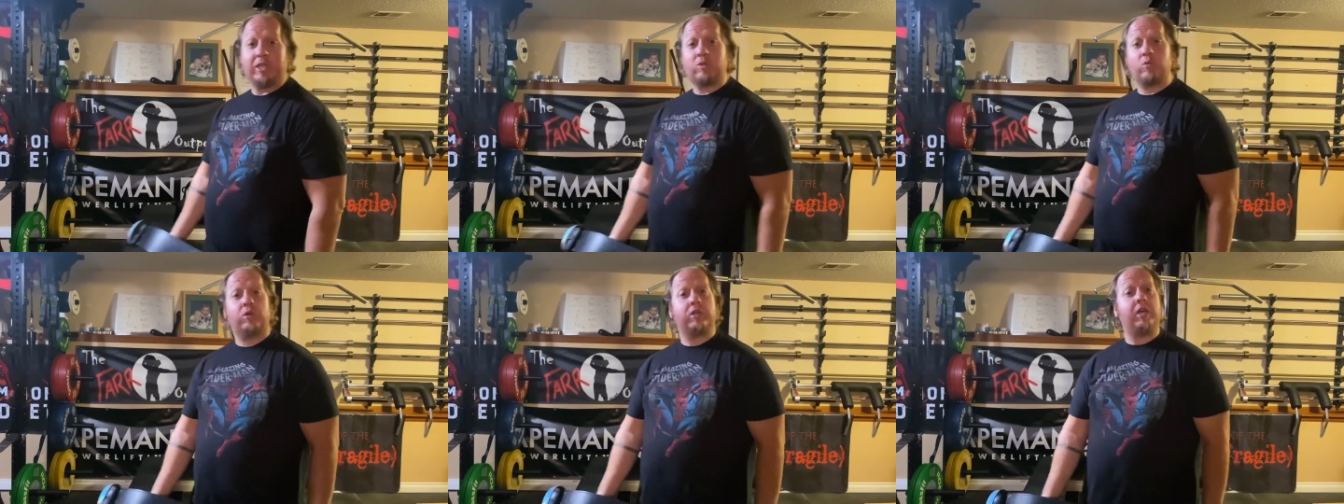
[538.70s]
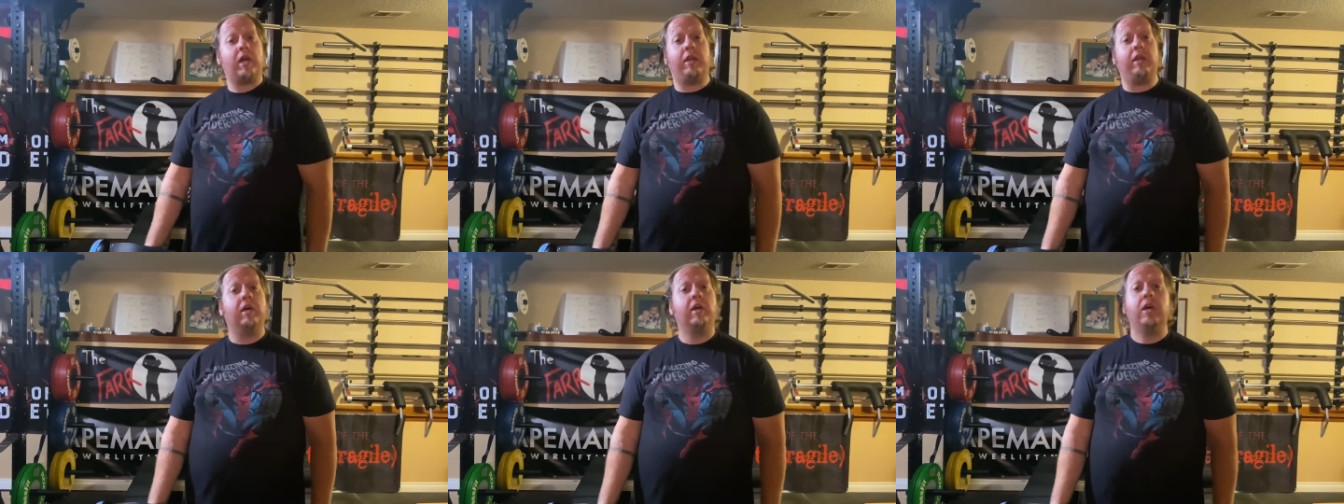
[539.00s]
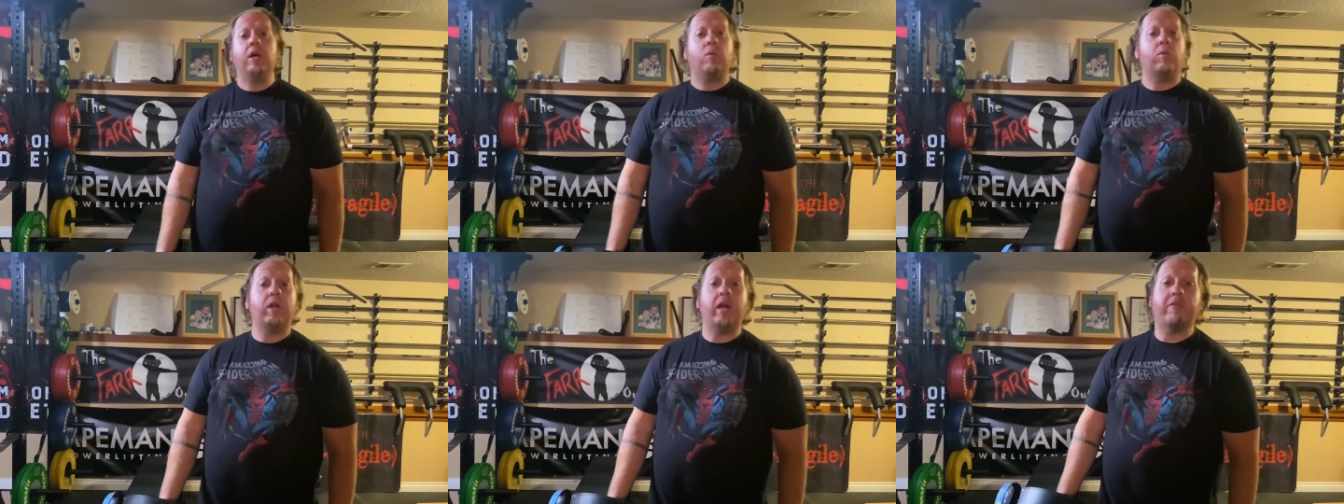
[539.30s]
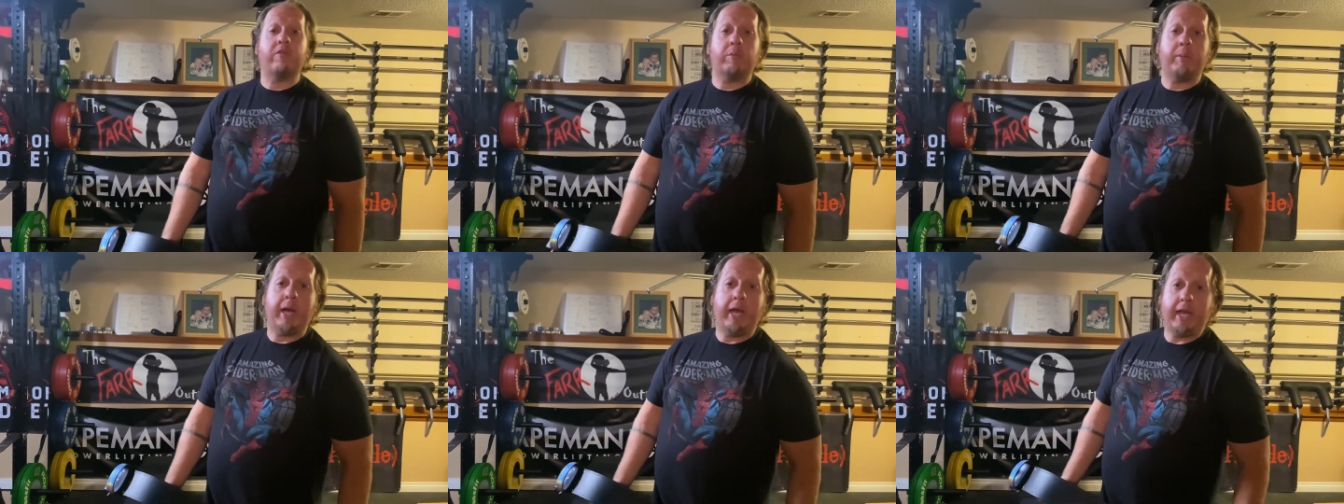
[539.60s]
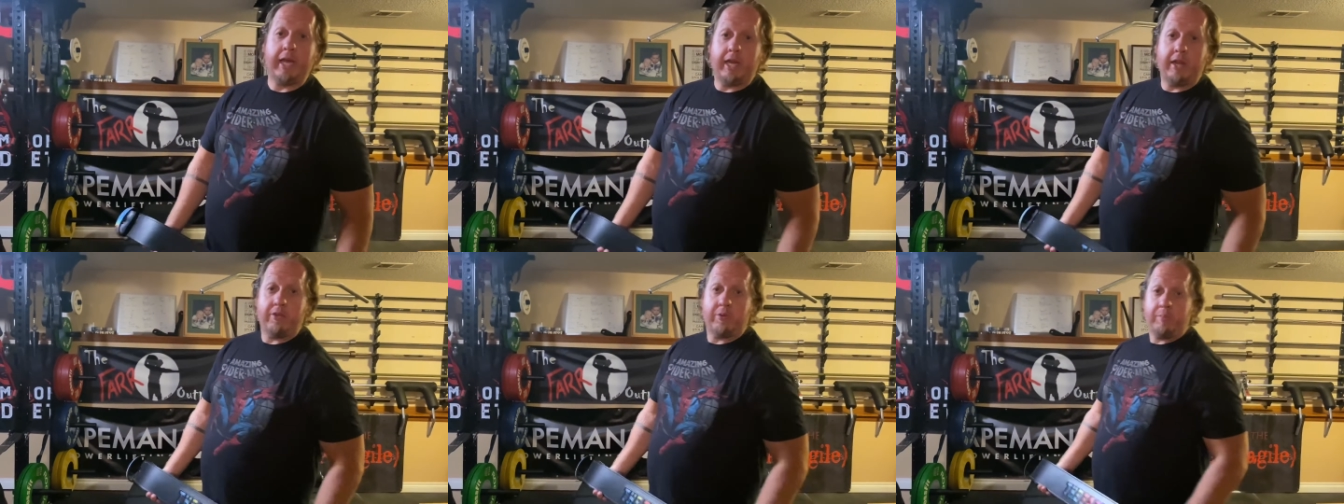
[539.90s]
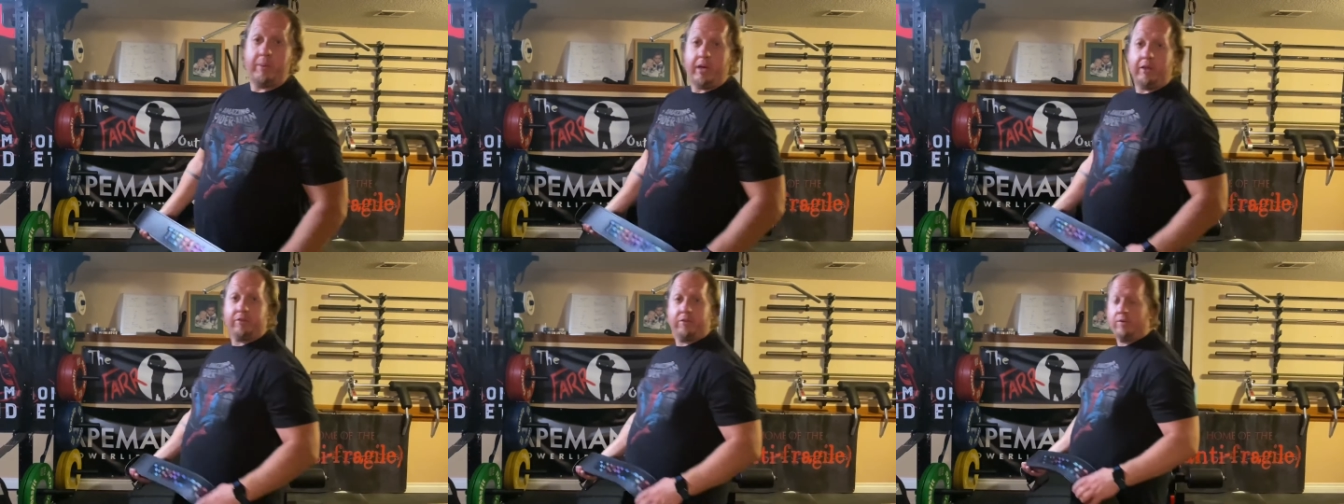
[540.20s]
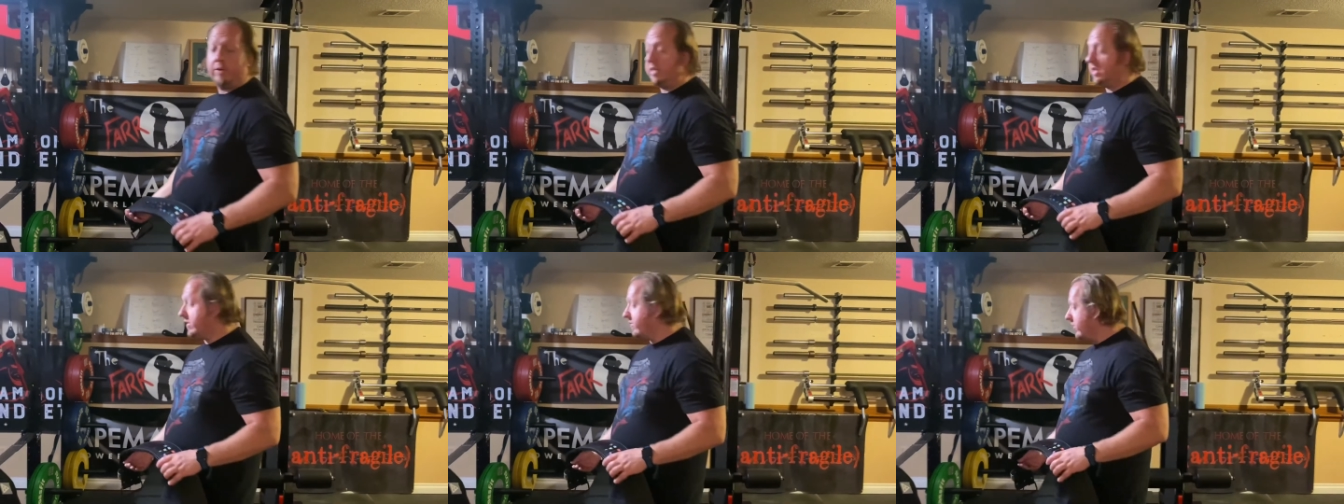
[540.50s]
We're done. We're never buying another belt the
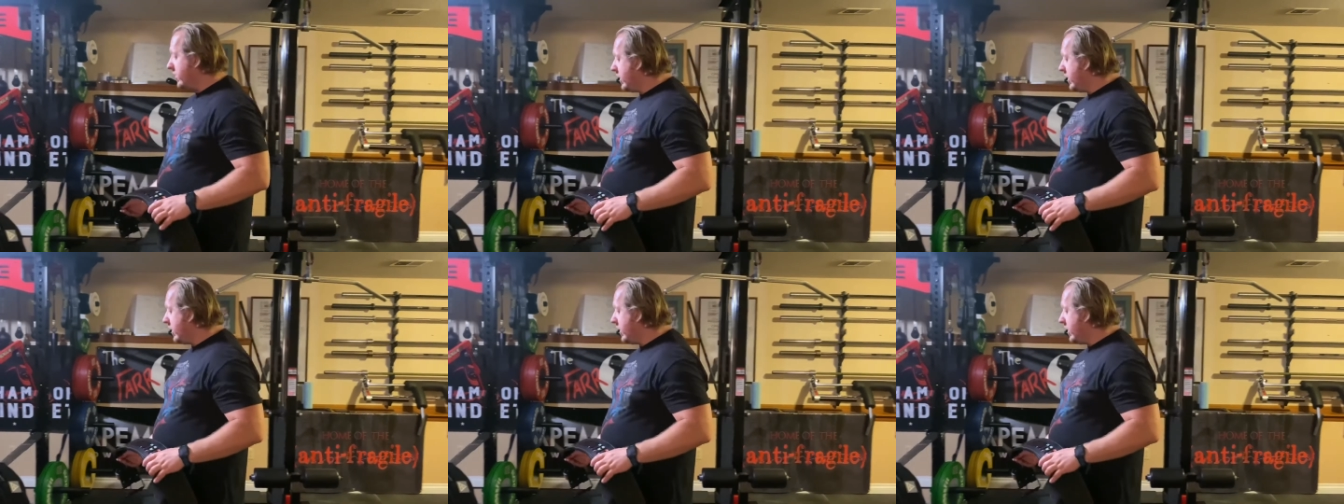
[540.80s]
rest of our